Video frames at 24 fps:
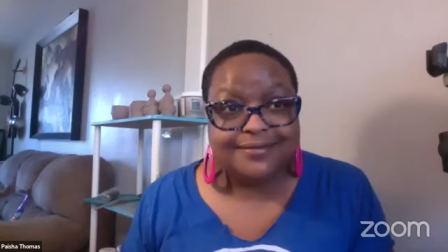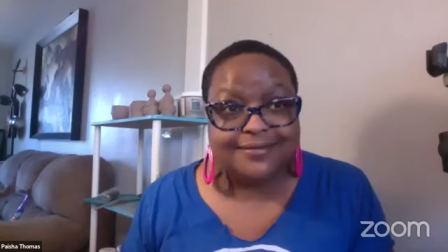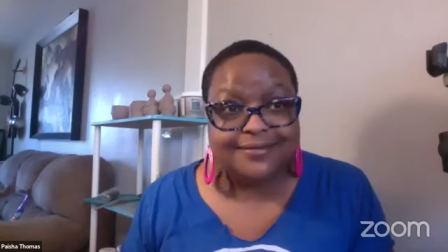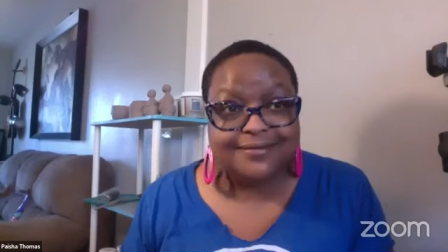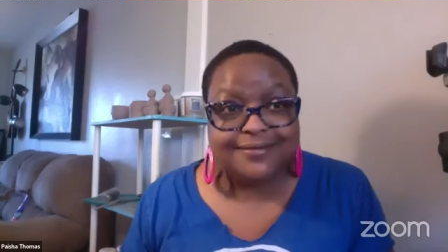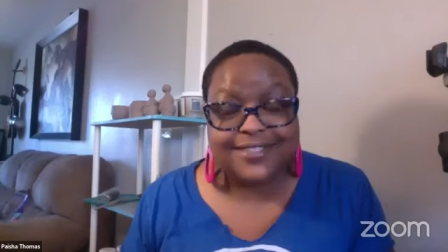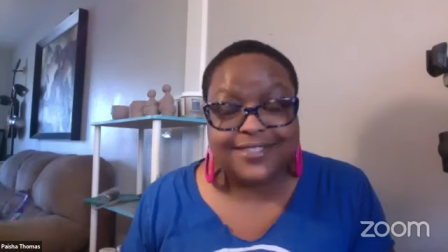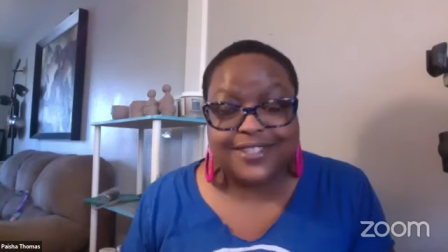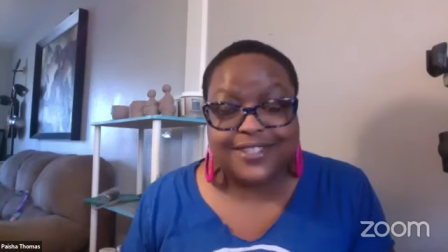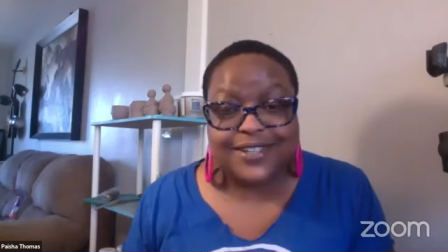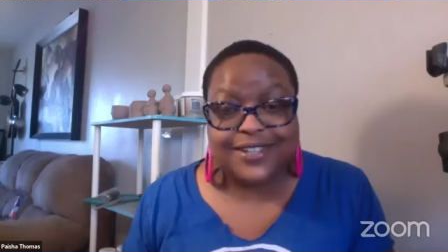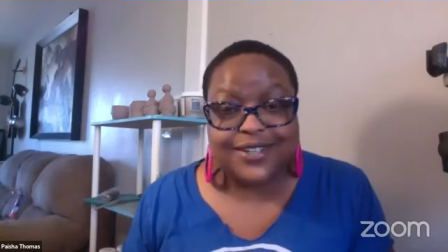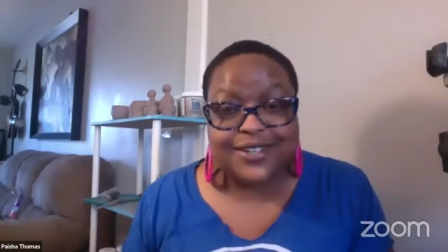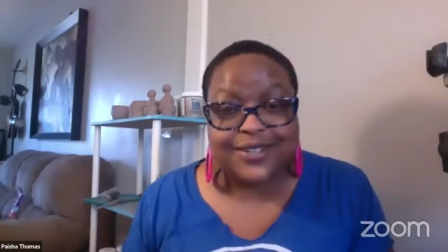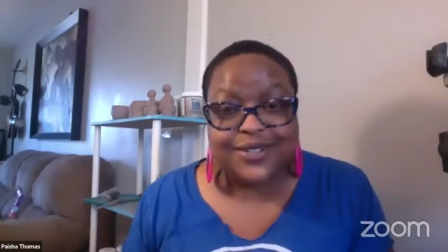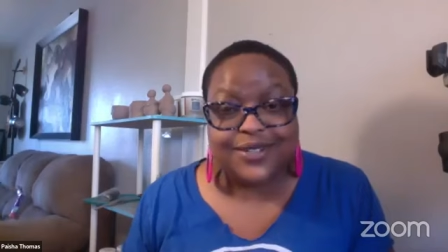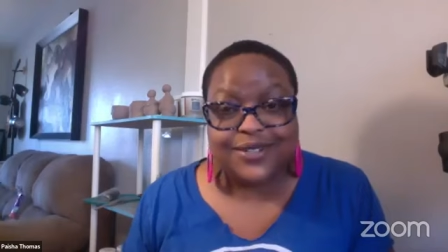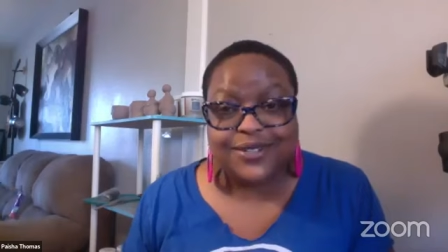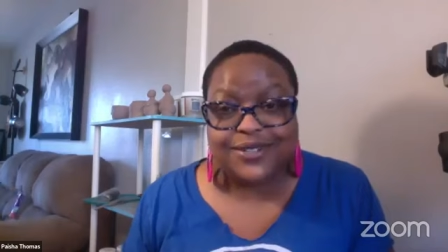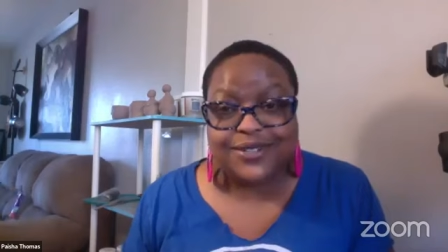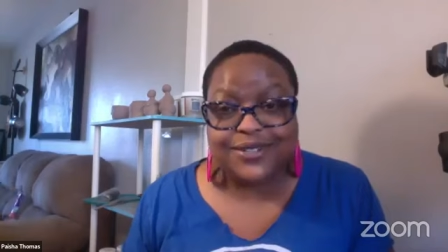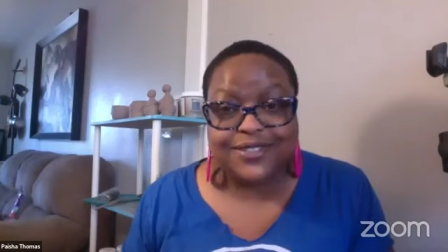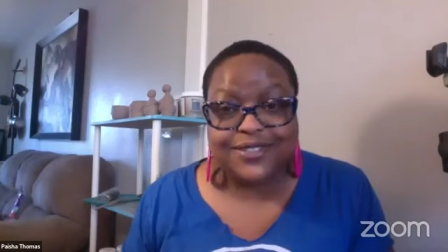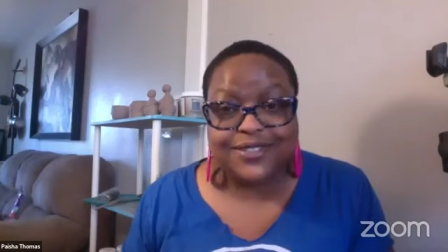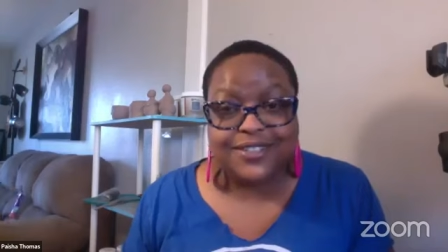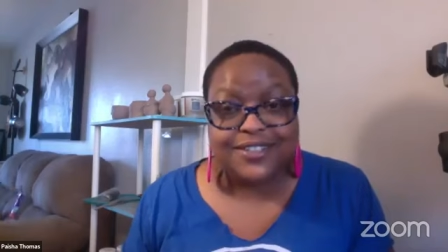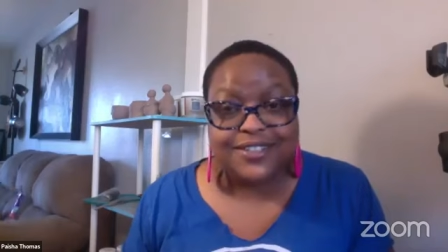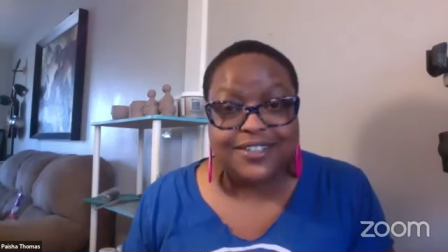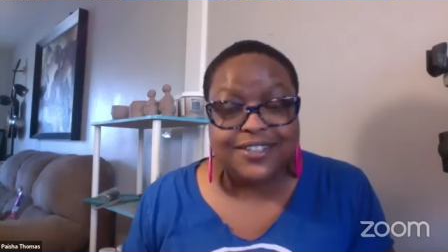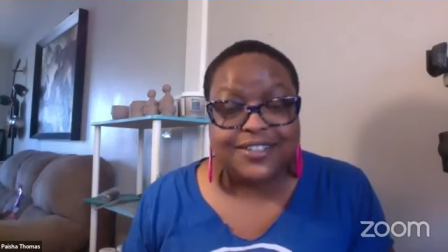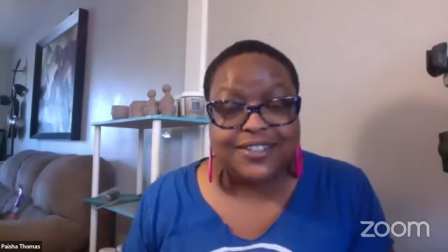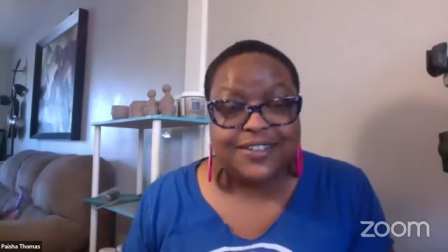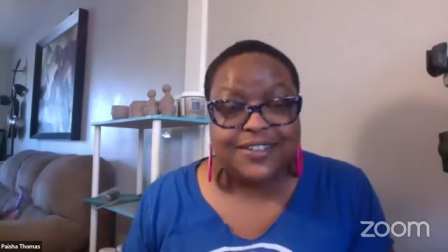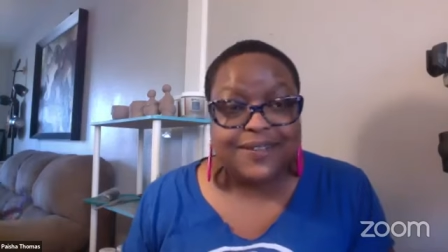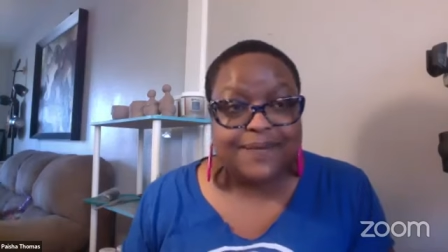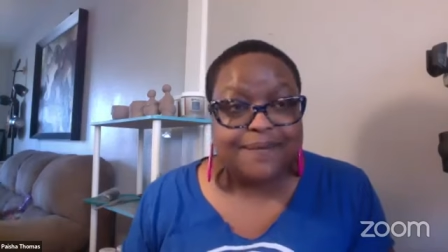so
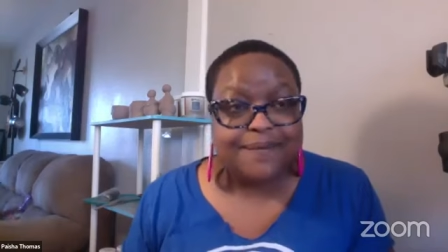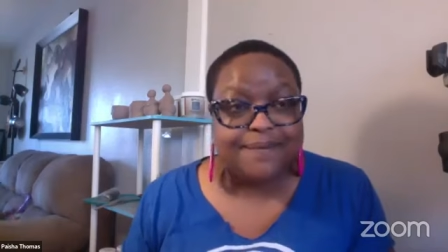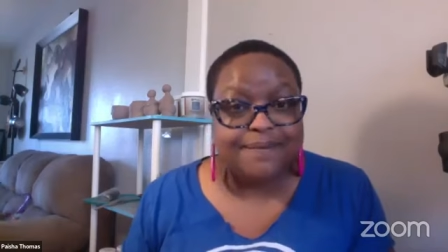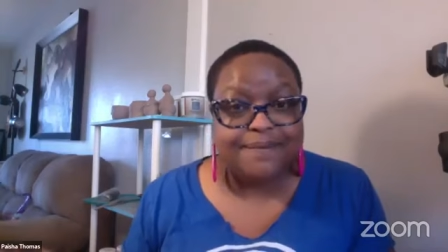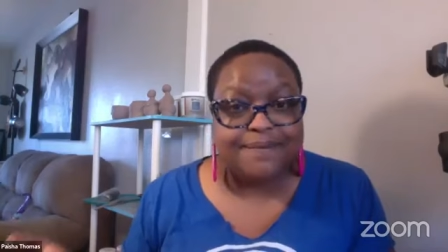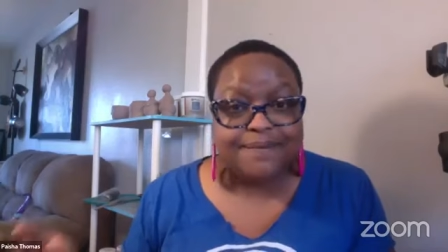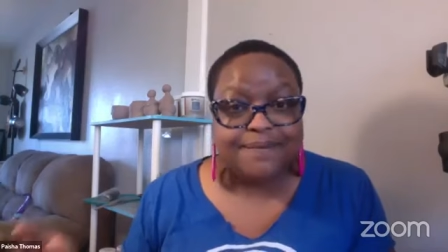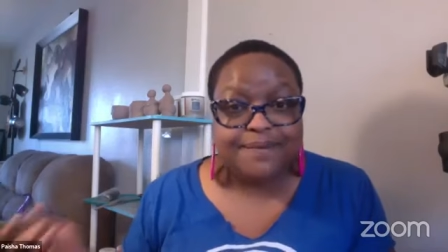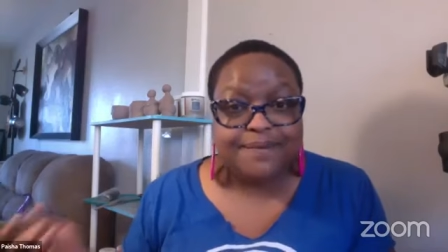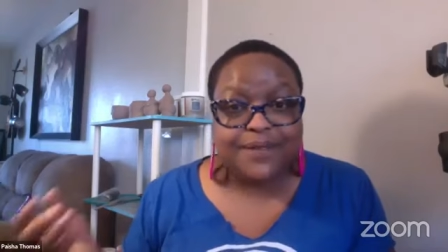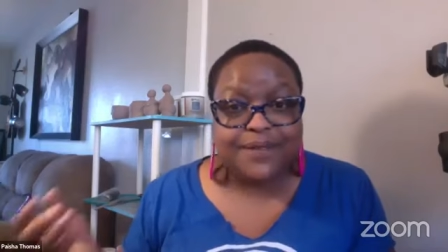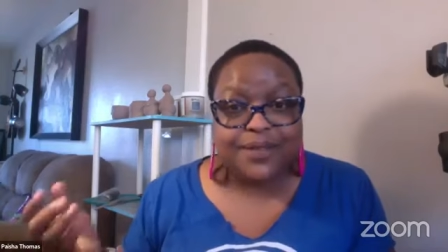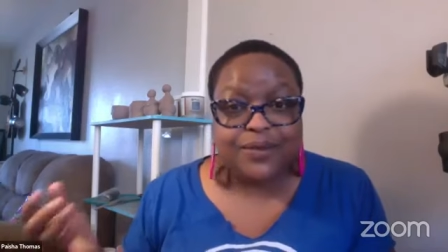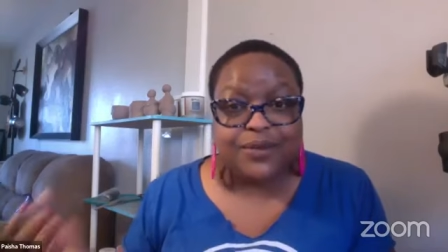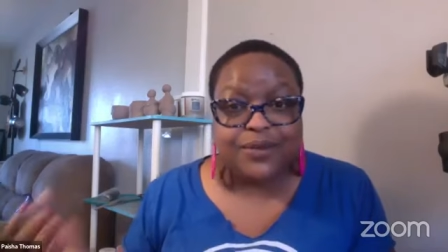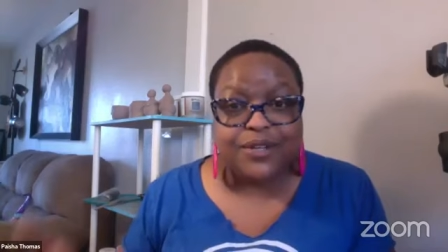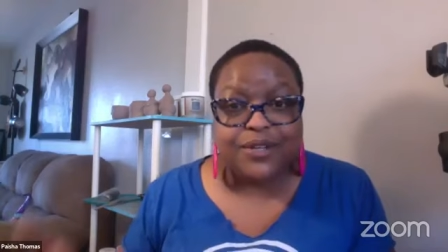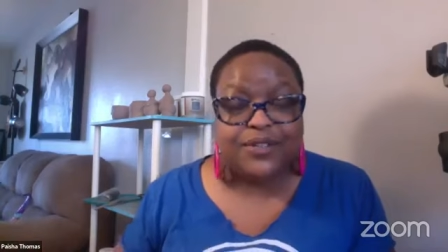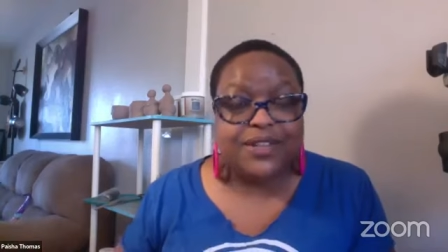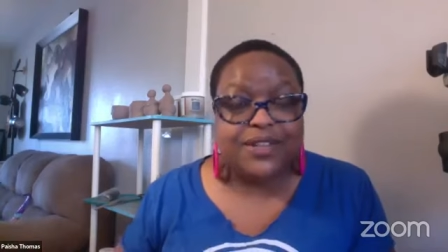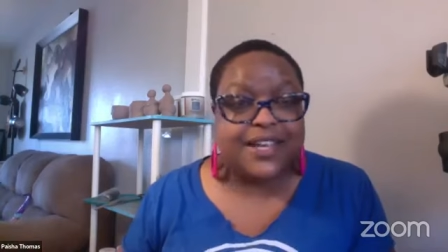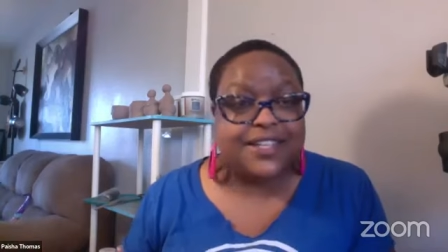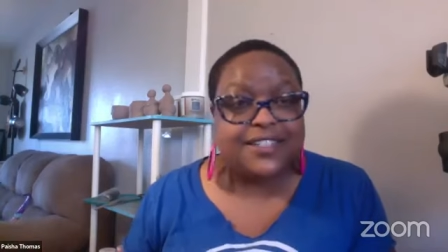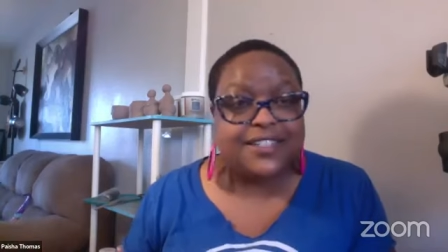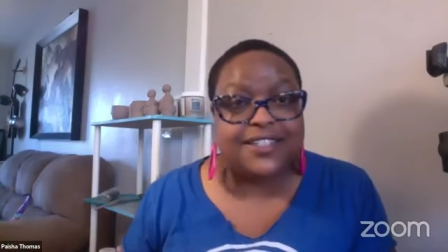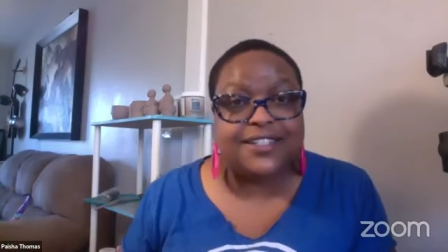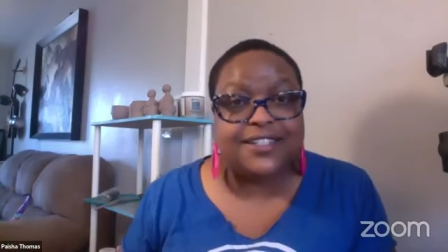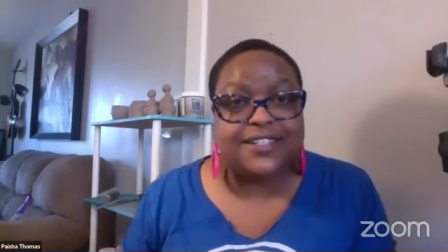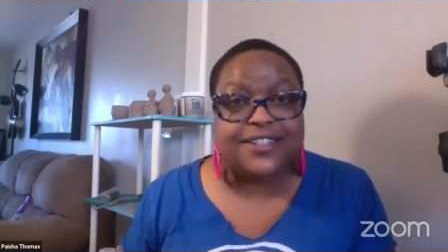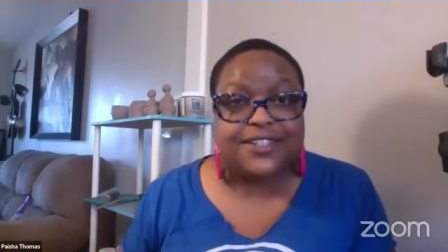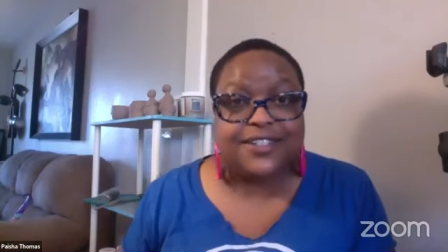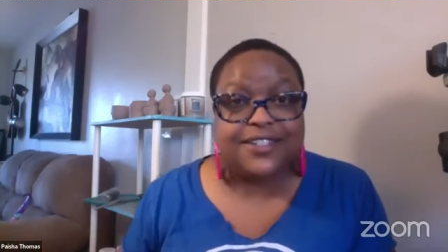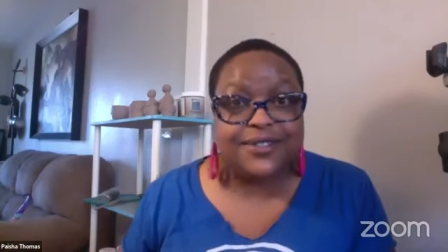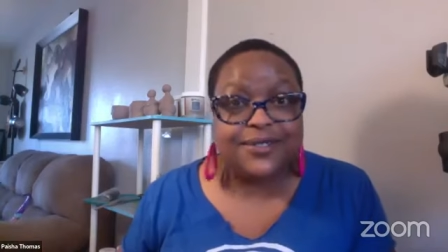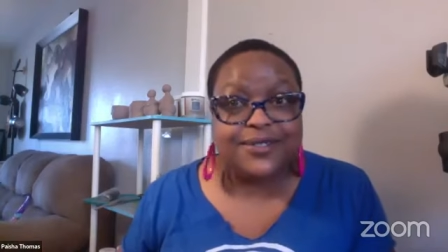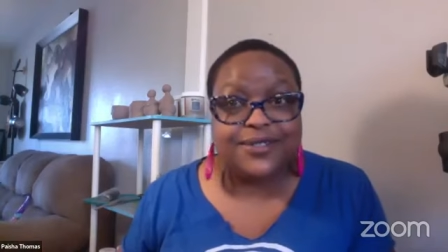what do you like to
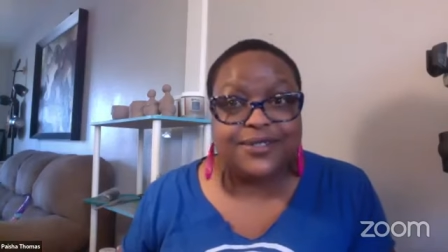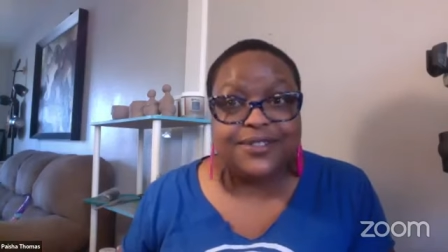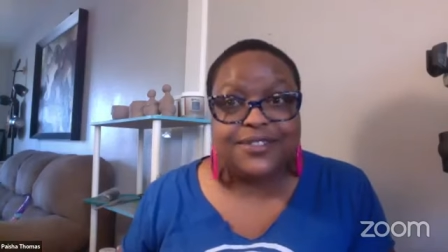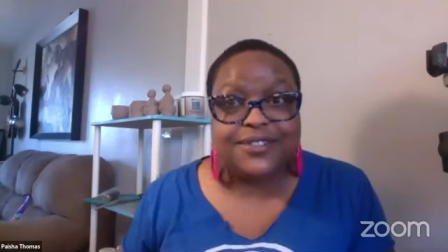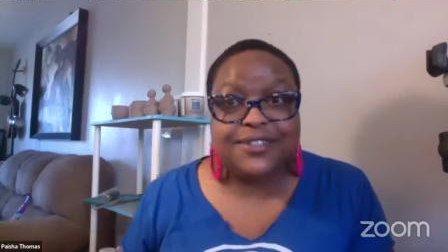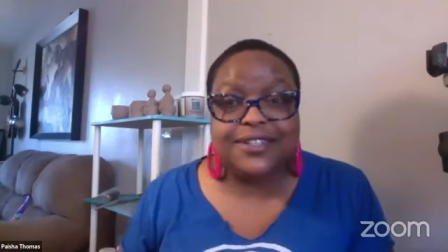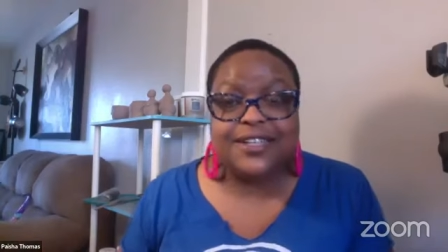do